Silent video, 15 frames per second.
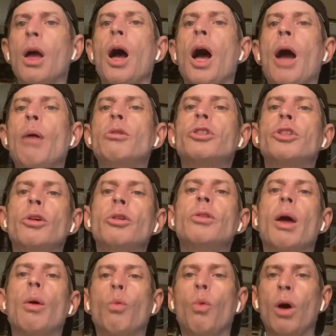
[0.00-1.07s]
I will show you
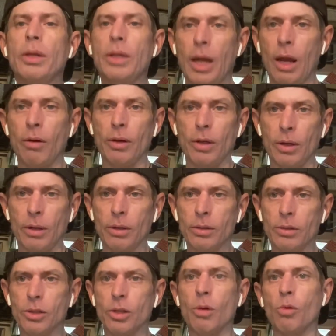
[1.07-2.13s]
that one area
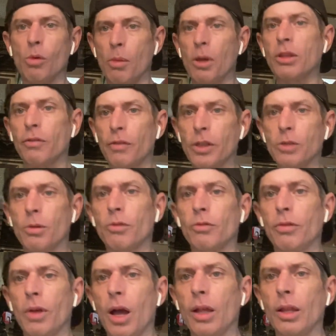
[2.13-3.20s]
so that we'll make the Facebook
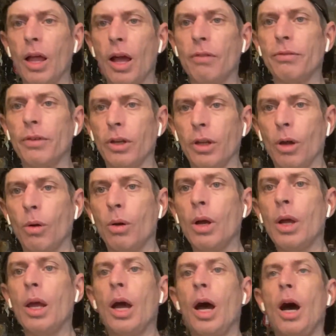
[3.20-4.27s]
uh, Live video
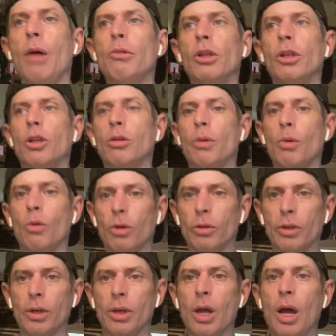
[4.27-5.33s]
um, a little bit worth
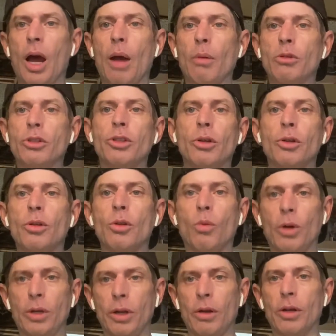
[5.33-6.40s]
it. I will show you the
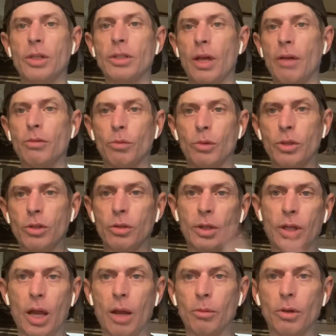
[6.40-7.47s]
one area because I have to redo the
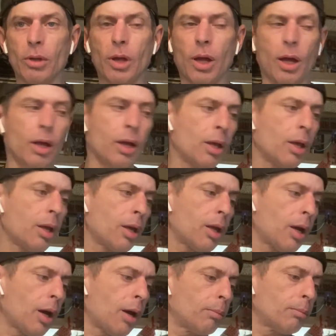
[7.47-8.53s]
camera uh,
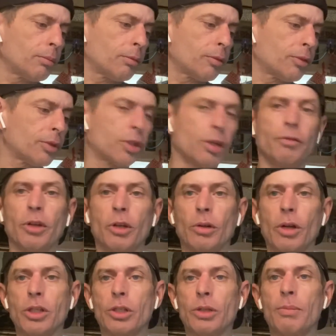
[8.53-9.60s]
um,
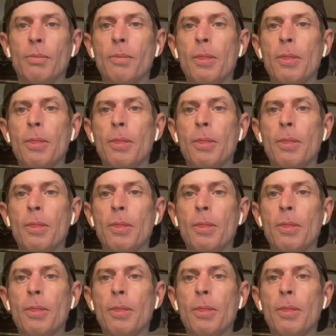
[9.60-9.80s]
configuration.